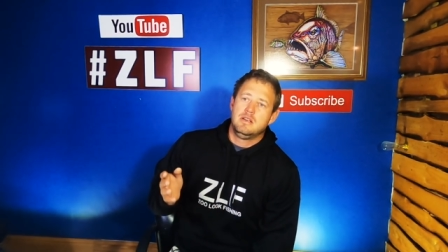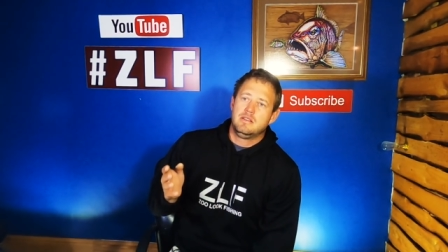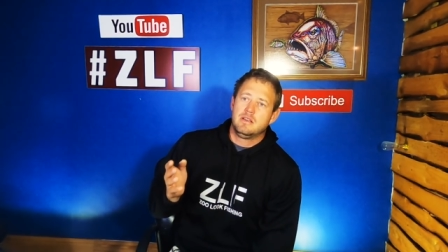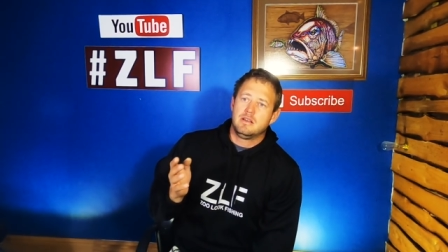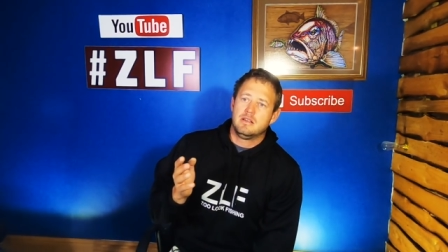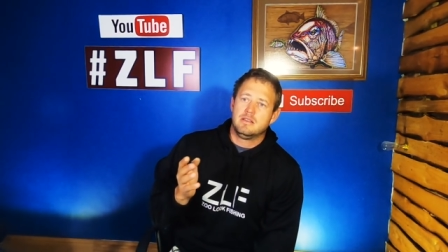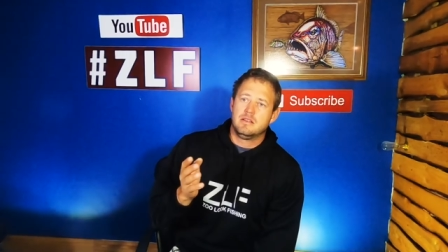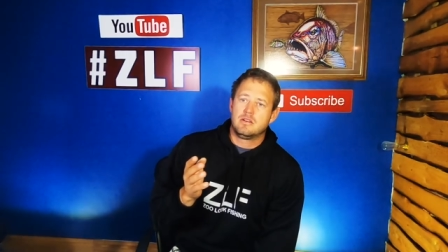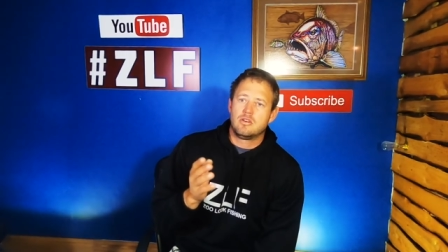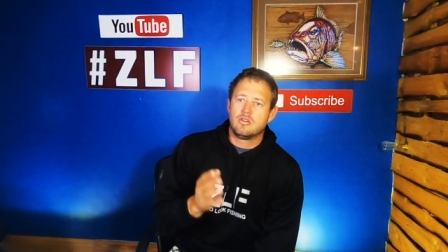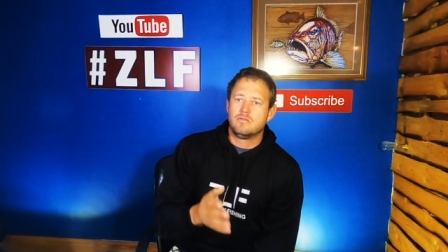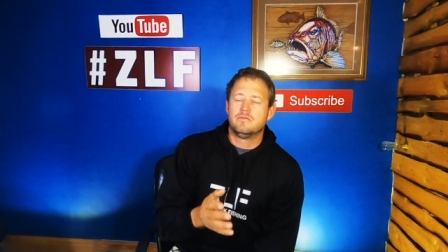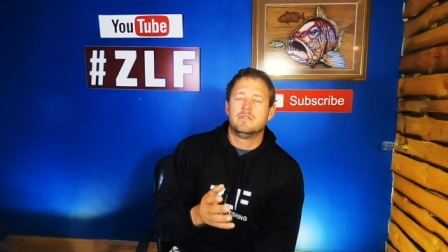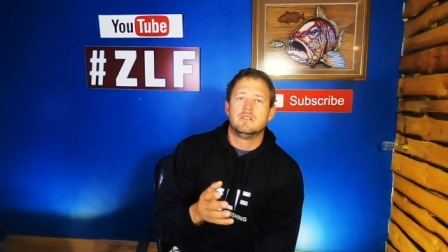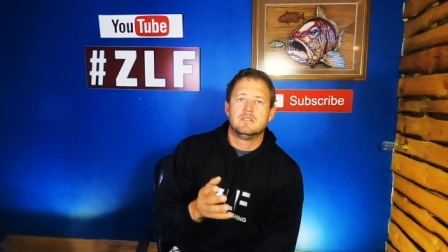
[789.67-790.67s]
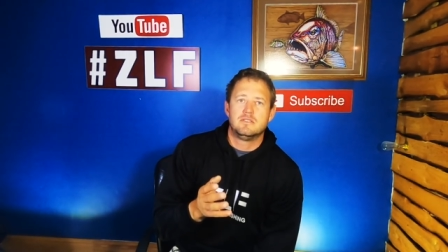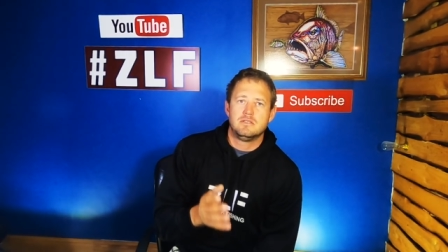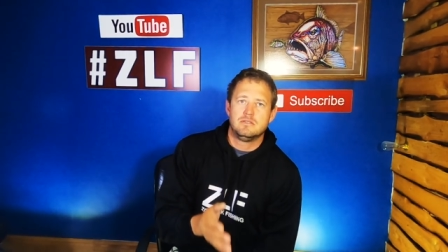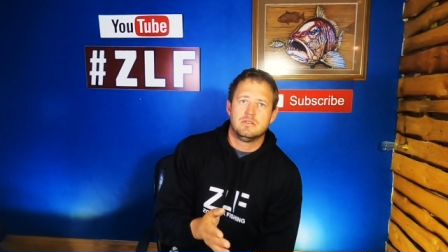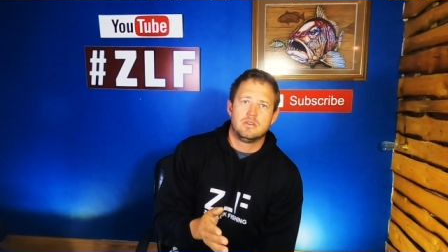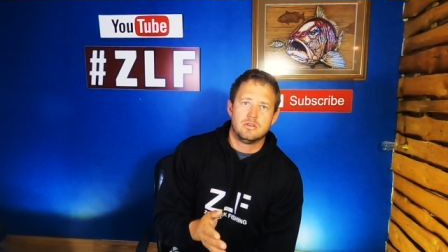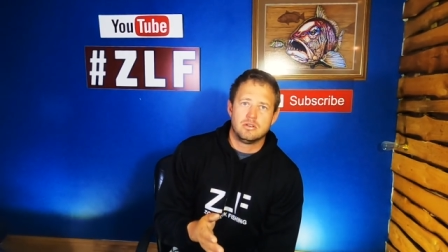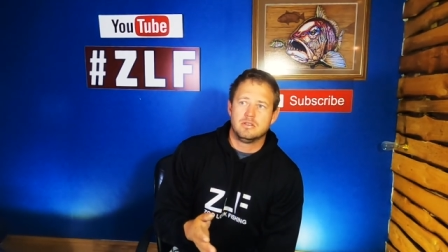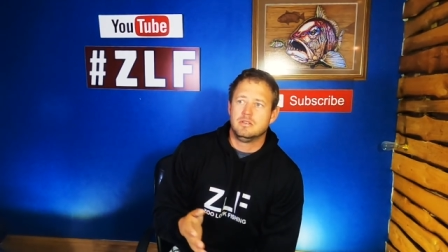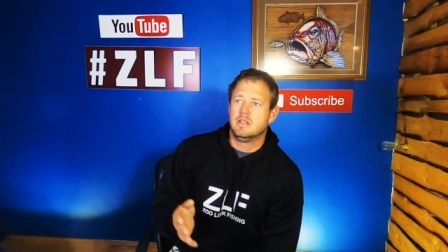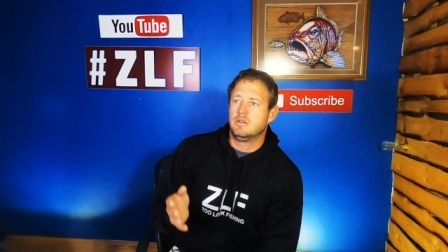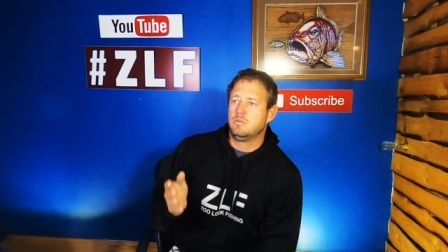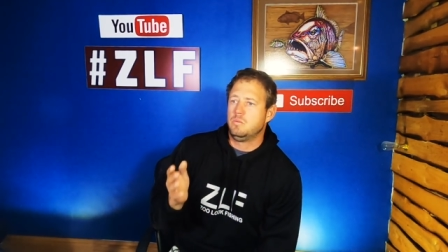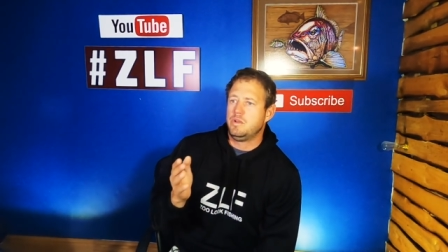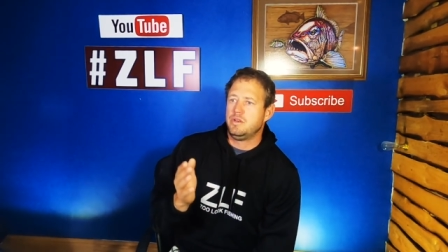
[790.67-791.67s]
the, the confidence in the rod
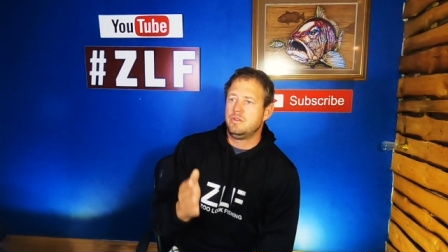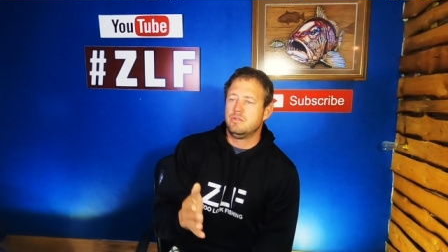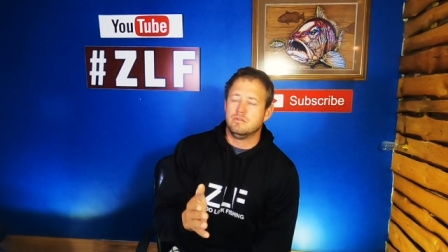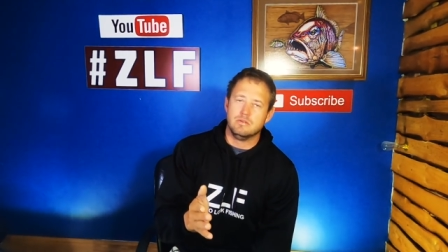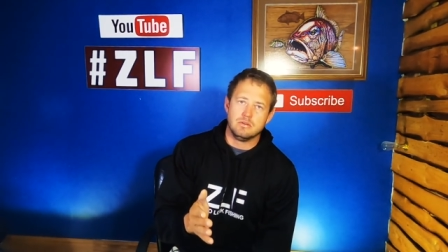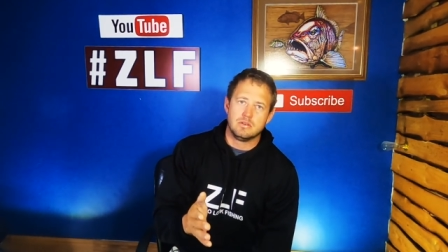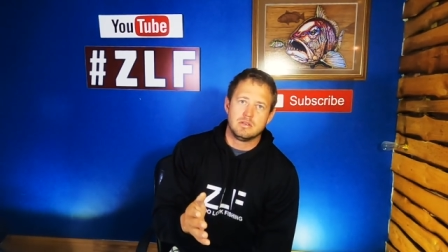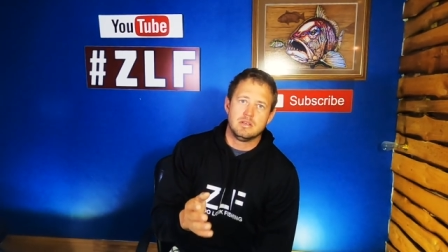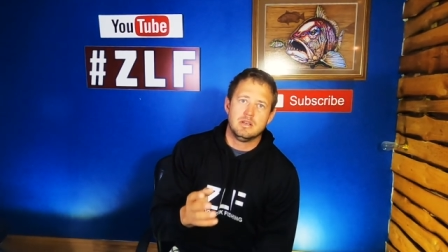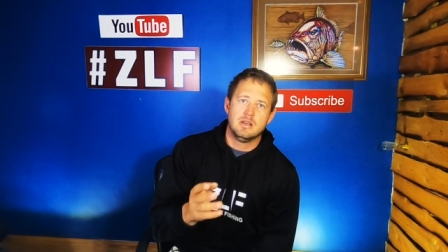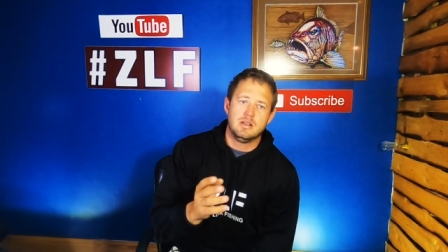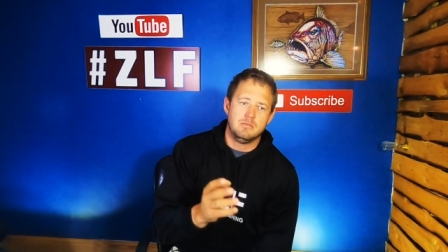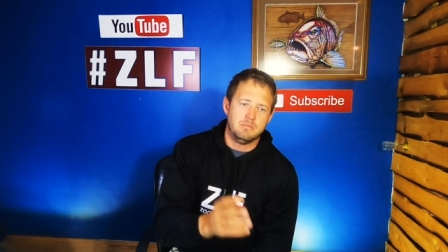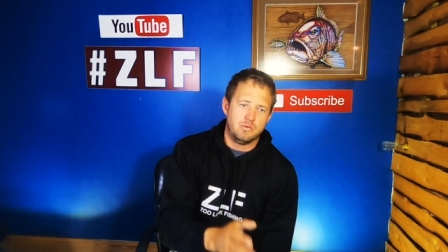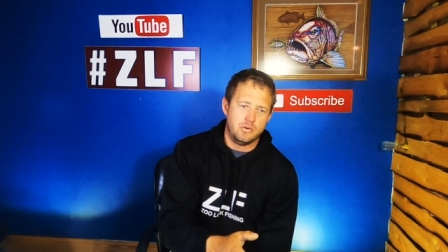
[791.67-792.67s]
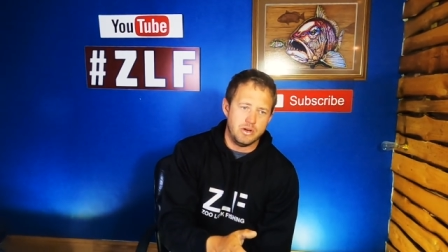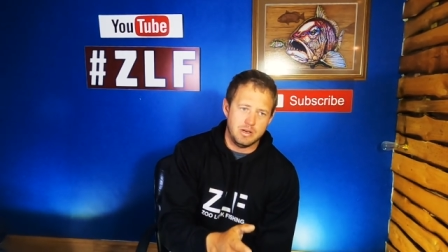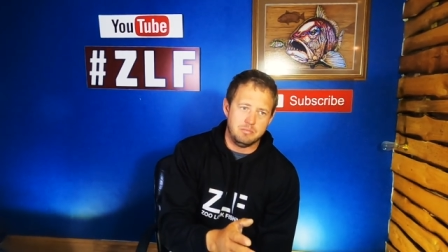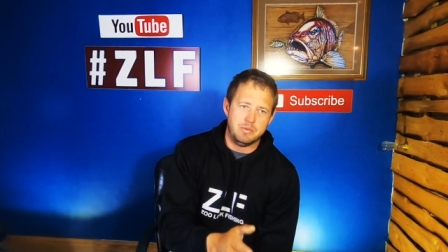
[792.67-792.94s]
that when you hook a really